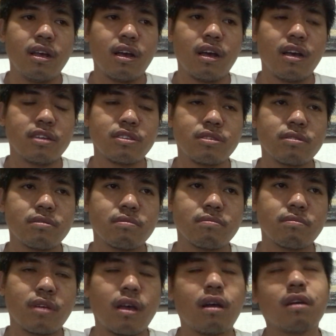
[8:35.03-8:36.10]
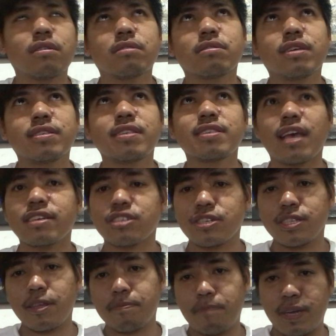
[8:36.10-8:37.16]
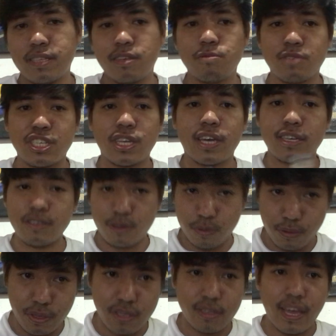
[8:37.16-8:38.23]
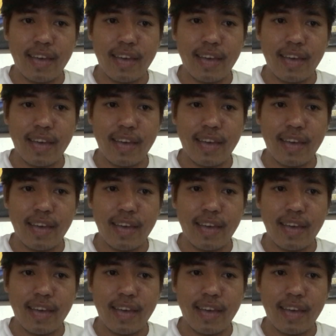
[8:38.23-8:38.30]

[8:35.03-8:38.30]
Uh, this is actually the painting which I used